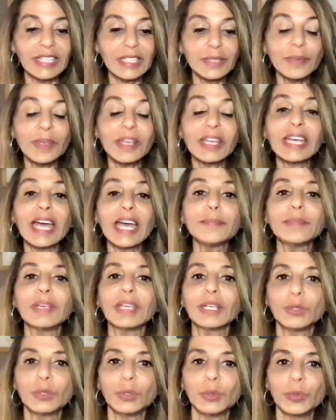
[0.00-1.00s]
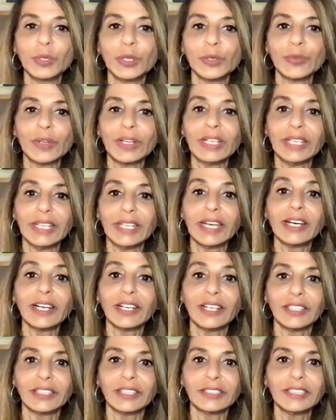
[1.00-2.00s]
becoming who we really
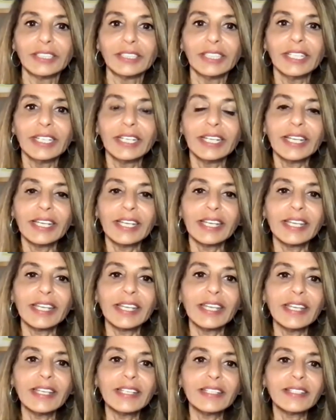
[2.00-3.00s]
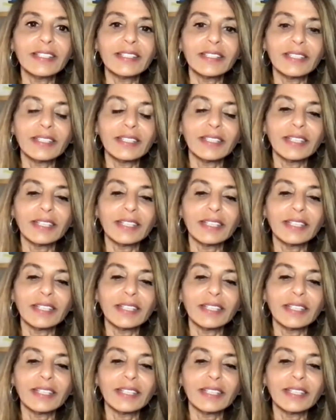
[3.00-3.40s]
are is